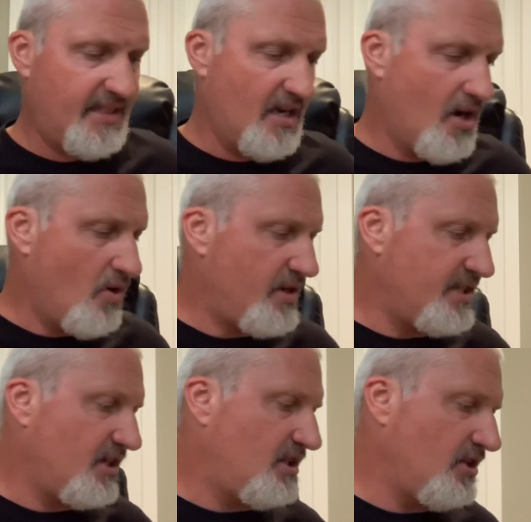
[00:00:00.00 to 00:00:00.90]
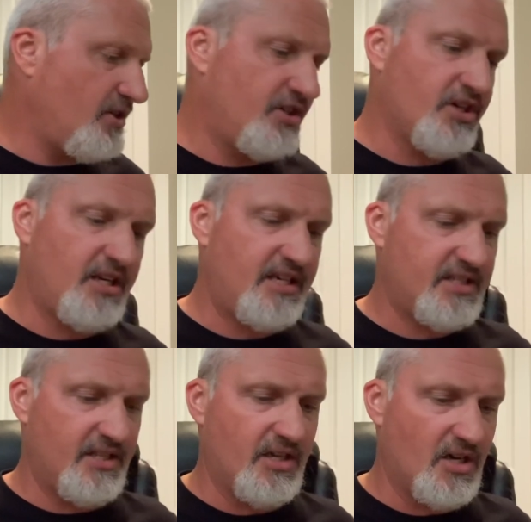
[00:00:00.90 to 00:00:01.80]
They always include goodies
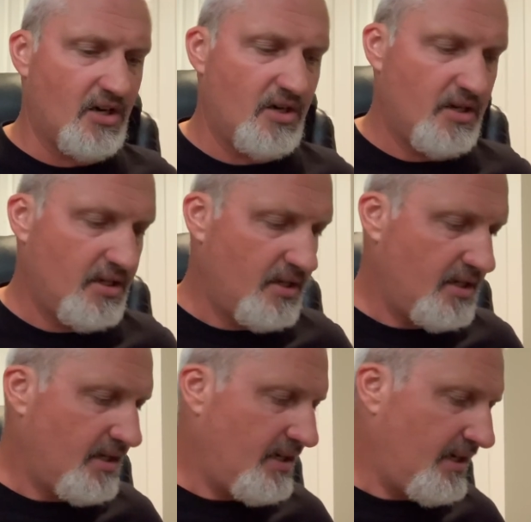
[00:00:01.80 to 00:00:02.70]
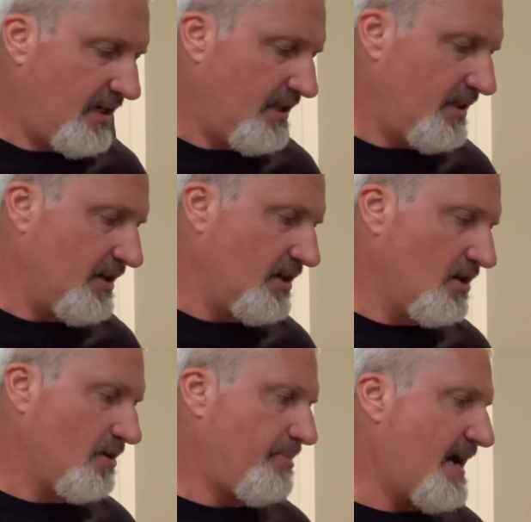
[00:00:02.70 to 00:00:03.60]
in their in
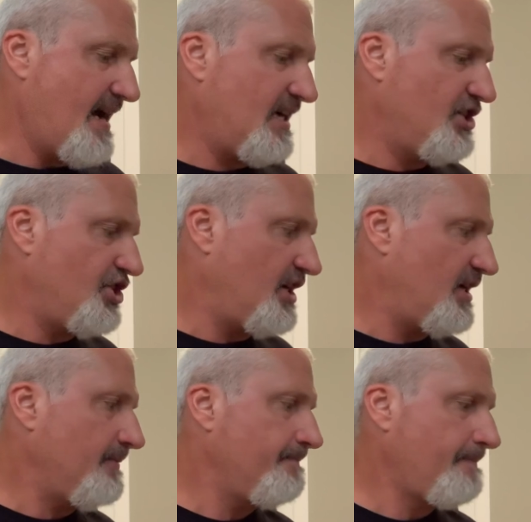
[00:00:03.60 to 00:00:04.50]
their packaging.